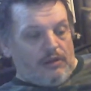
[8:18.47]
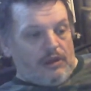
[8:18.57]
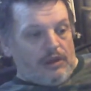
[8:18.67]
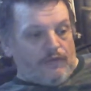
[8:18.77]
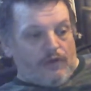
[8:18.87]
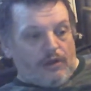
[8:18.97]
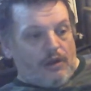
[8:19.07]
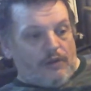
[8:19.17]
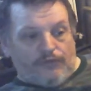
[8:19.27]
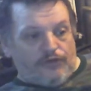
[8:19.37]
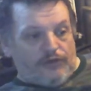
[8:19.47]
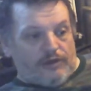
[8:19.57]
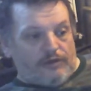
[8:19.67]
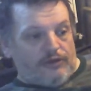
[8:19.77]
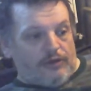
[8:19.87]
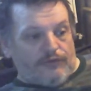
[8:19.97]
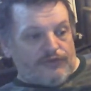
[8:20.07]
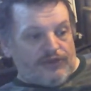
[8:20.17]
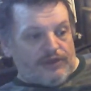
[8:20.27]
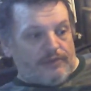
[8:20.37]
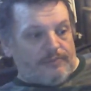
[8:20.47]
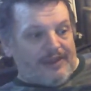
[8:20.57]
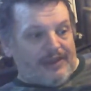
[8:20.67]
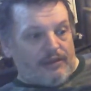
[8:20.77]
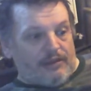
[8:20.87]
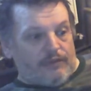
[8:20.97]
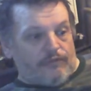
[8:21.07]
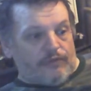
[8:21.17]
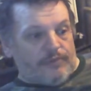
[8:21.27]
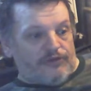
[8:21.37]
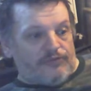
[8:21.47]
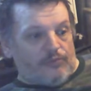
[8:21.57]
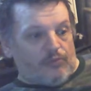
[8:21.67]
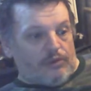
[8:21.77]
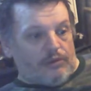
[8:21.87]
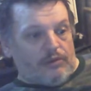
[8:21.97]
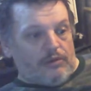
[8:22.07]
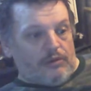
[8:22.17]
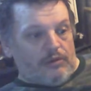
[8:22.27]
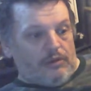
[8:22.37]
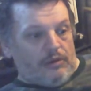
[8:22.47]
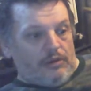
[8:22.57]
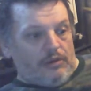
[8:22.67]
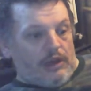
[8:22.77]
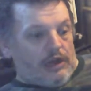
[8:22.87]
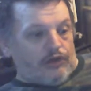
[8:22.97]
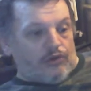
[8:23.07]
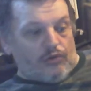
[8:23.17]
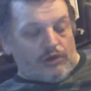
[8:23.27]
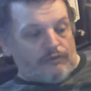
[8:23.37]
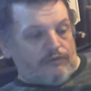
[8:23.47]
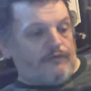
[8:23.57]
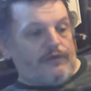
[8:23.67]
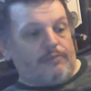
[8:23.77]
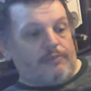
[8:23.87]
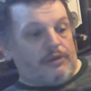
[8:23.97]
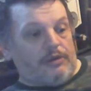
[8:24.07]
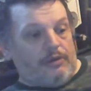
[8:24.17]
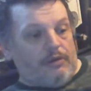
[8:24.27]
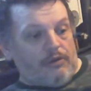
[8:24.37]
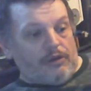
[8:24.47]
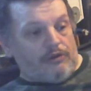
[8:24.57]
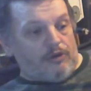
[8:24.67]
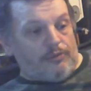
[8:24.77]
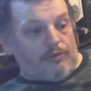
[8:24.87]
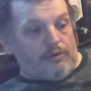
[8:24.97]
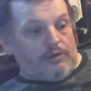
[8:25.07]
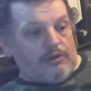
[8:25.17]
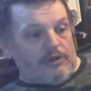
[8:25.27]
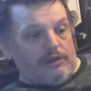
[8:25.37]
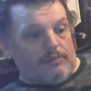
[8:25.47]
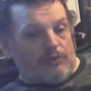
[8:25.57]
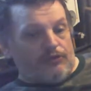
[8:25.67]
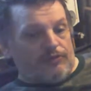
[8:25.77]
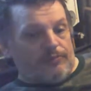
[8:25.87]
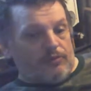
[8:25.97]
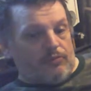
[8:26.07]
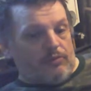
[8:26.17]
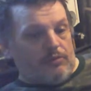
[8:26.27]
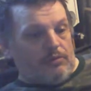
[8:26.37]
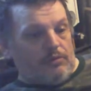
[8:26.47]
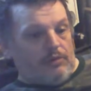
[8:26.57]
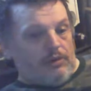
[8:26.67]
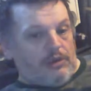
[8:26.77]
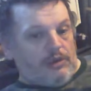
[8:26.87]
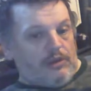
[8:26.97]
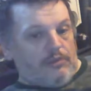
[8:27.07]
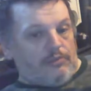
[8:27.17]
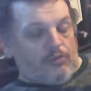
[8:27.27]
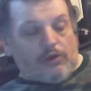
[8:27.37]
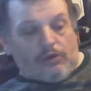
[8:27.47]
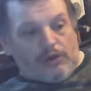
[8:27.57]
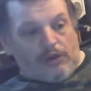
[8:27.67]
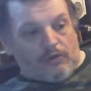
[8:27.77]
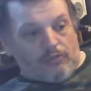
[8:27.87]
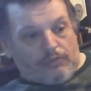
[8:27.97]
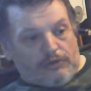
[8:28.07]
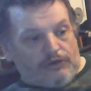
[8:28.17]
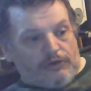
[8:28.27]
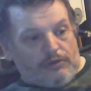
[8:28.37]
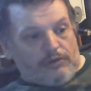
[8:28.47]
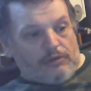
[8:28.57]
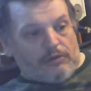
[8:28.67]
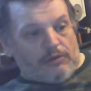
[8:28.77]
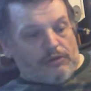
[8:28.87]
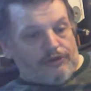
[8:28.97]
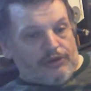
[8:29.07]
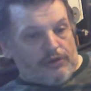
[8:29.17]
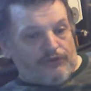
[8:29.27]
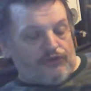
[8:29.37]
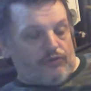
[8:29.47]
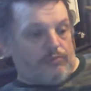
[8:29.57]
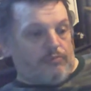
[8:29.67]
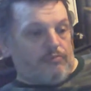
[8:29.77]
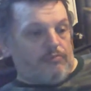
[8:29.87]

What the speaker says: if I can't turn it, you know, send it back and get a replacement one, and you're not going to refund me, I'm going to open the email dispute. But when I got home, I noticed on